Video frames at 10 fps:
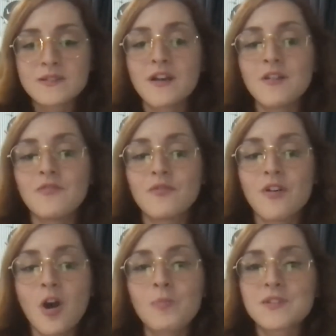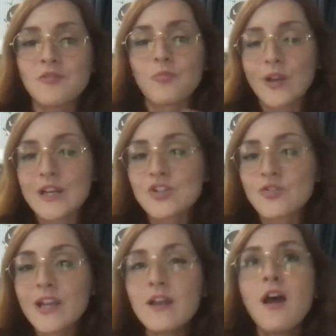kind of opposite of brain
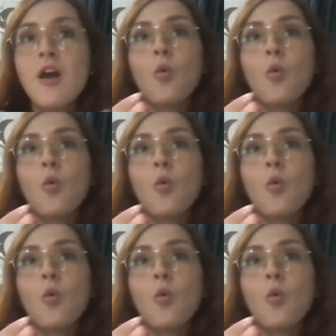drain.